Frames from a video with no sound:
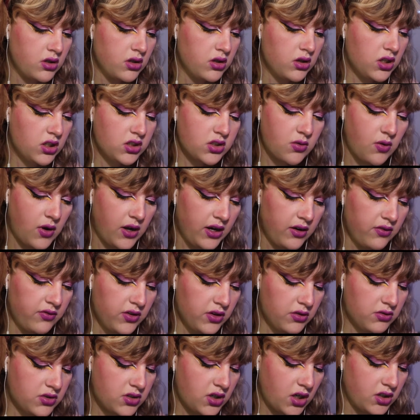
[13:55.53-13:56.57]
There's quite a
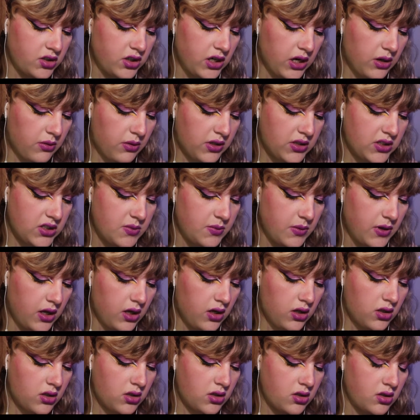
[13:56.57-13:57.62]
few Star Trek ones,
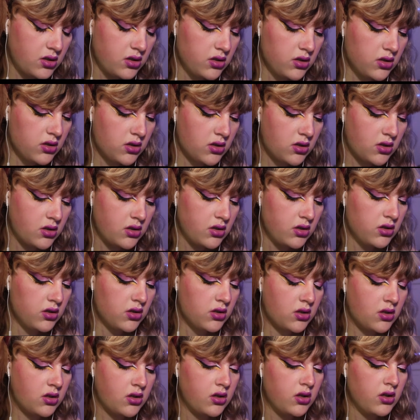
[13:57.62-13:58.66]
but
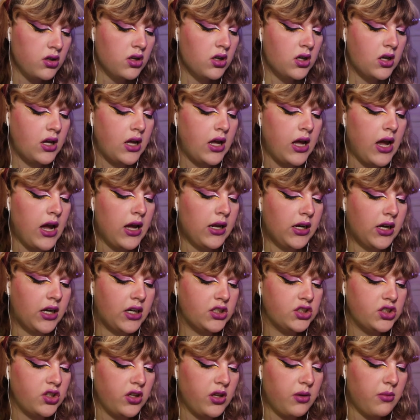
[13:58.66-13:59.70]
I'm not
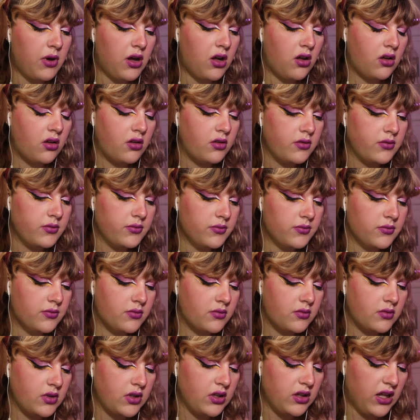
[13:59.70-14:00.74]
gonna show them all.
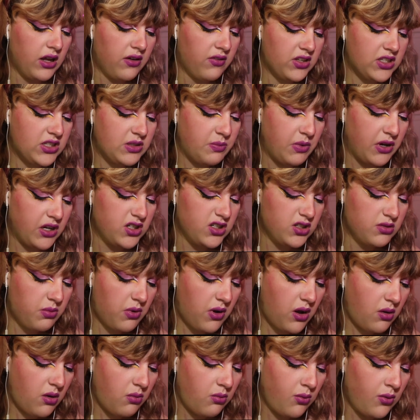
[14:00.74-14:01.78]
And they have a
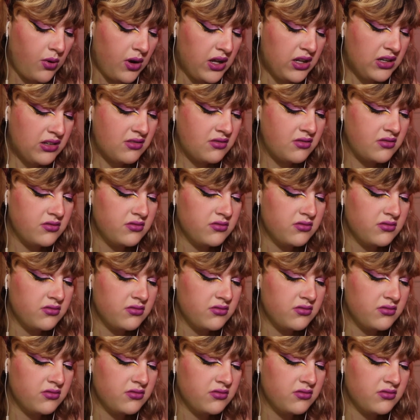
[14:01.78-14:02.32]
SpongeBob one.